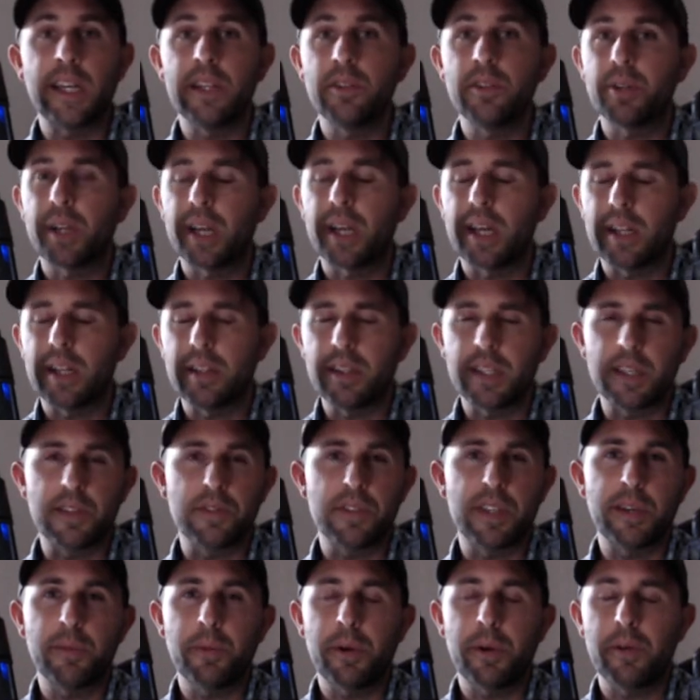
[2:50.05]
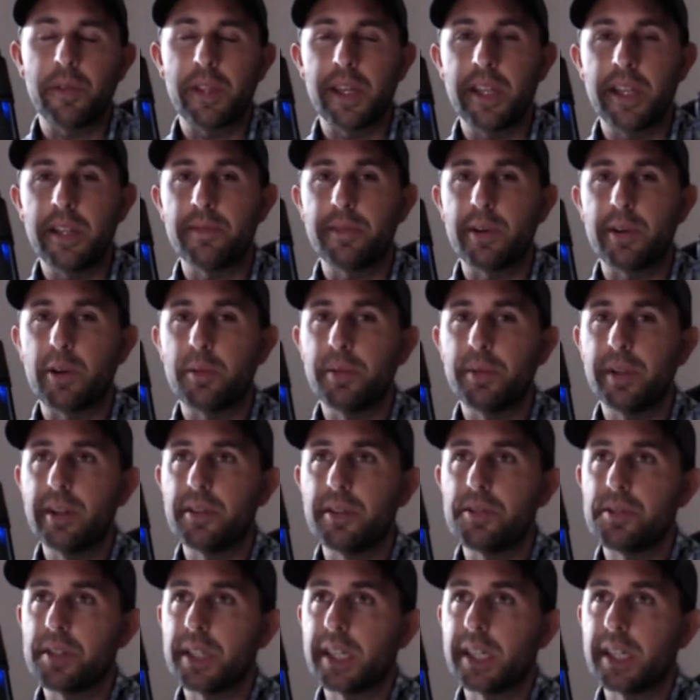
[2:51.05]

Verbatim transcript: of look at it like same way with NFL players.